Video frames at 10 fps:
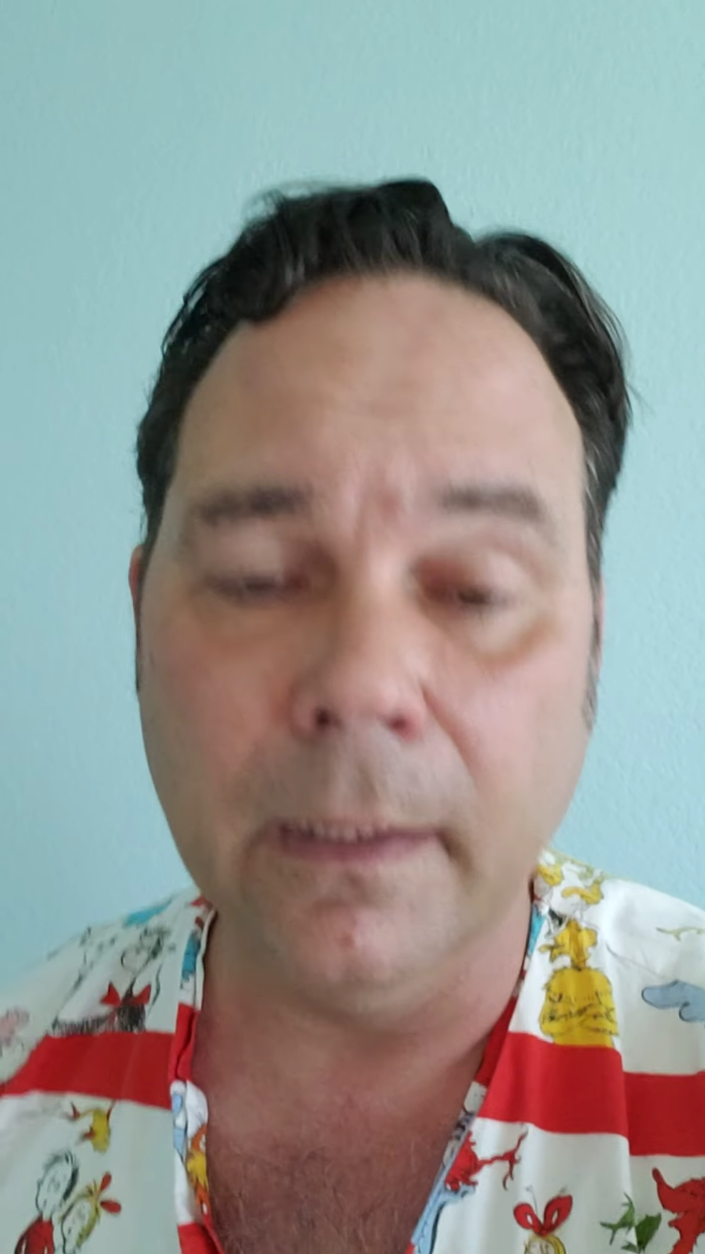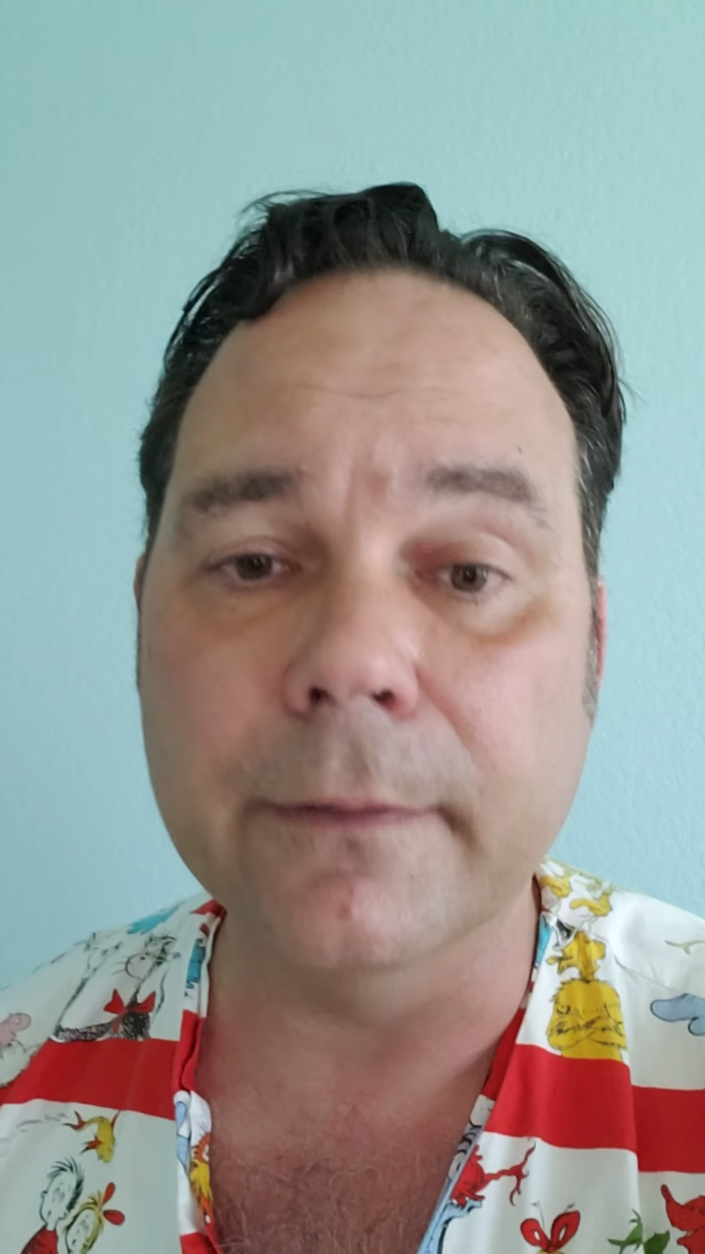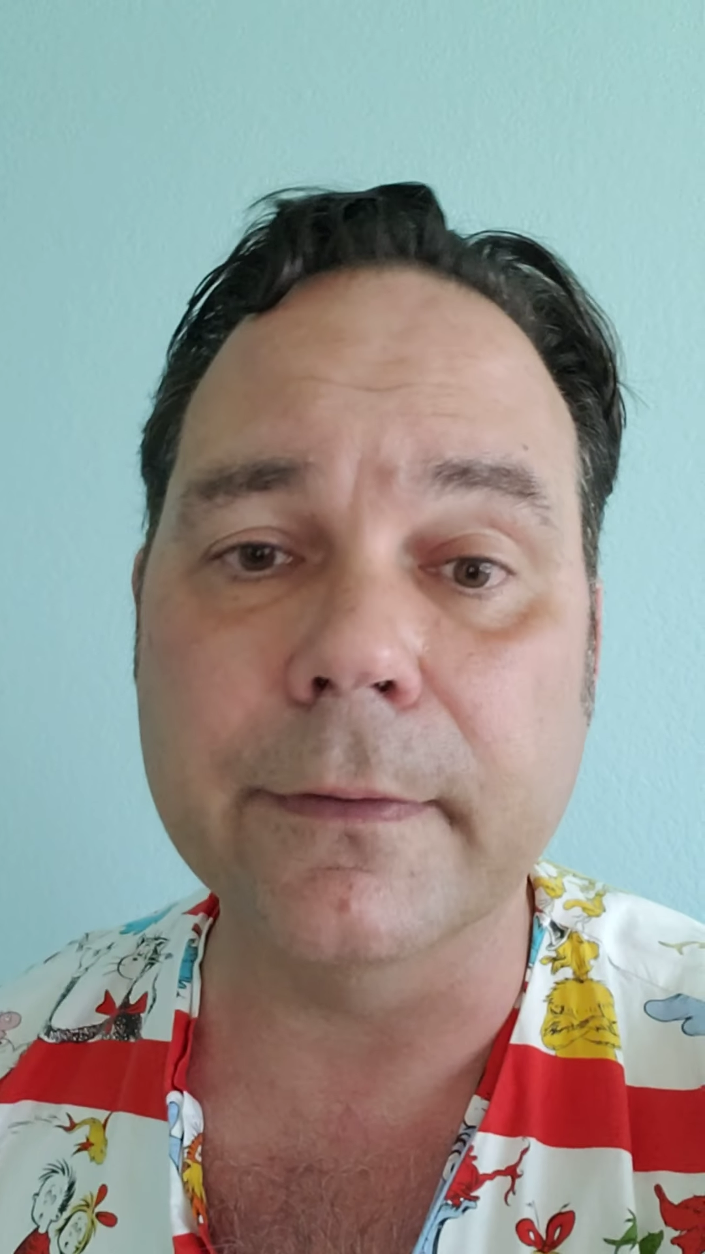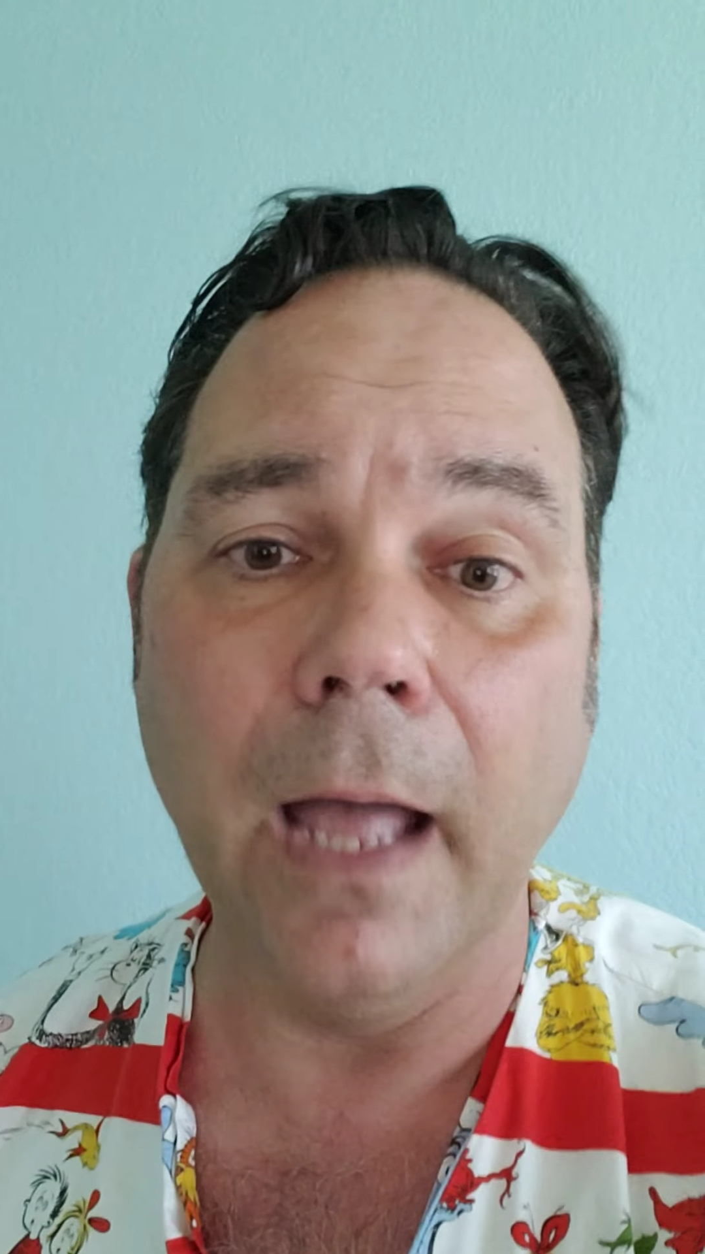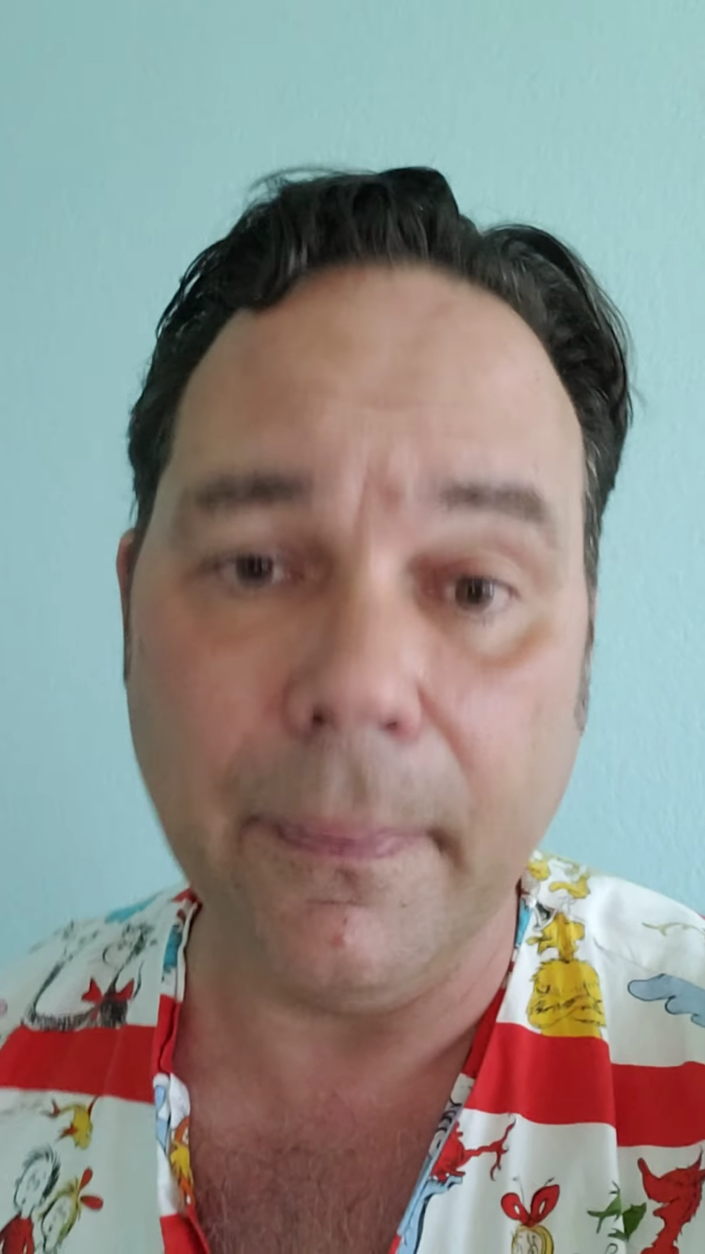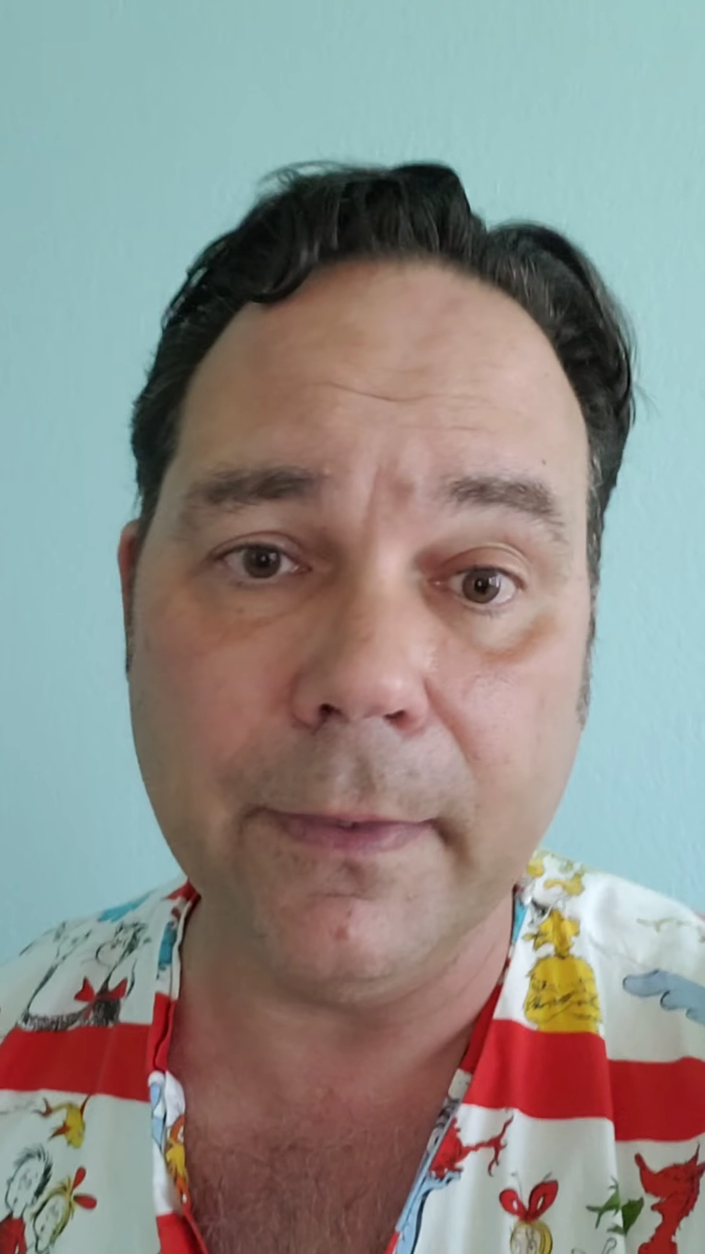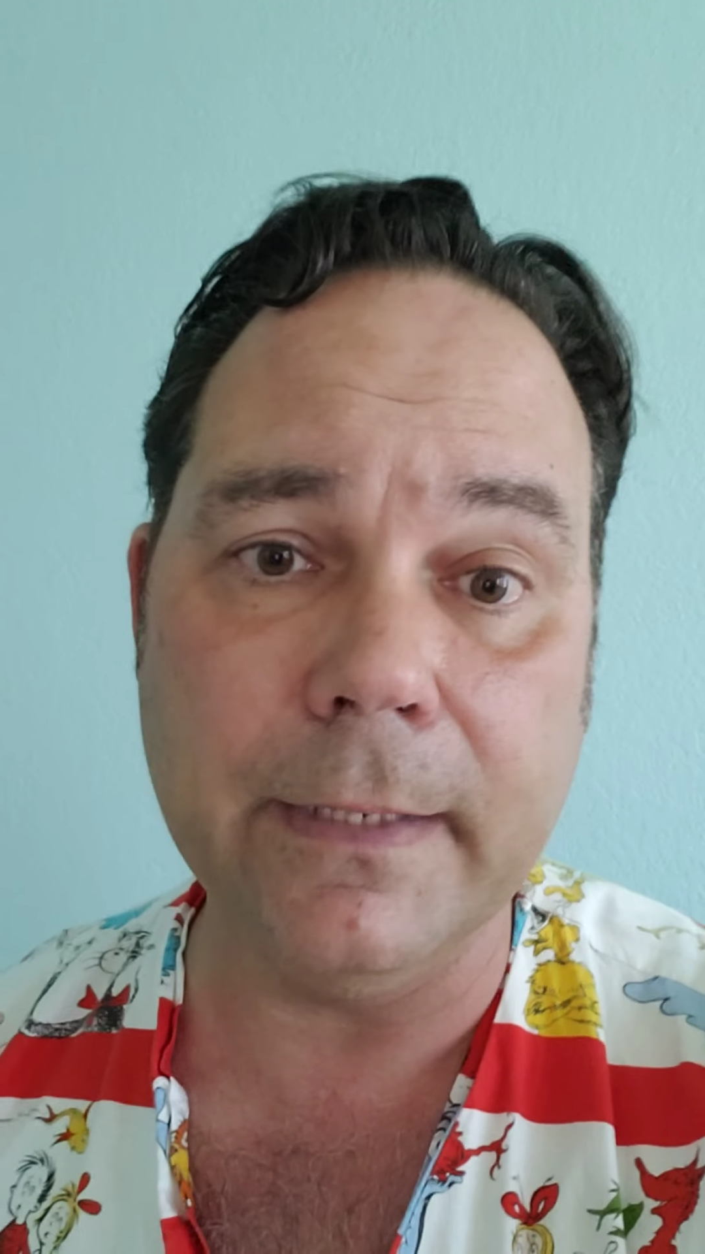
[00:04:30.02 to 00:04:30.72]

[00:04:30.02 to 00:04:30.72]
It's not the